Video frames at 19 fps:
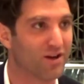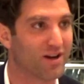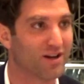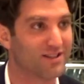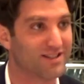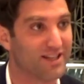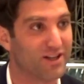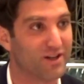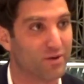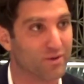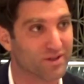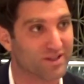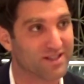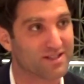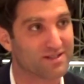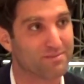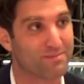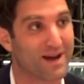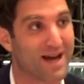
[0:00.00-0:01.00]
continue with
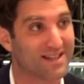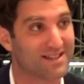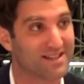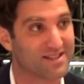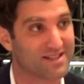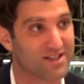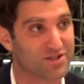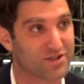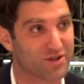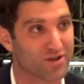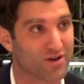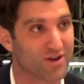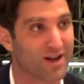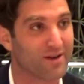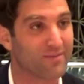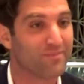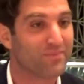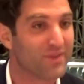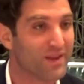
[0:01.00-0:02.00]
this bad decision or
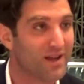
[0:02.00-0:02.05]
not?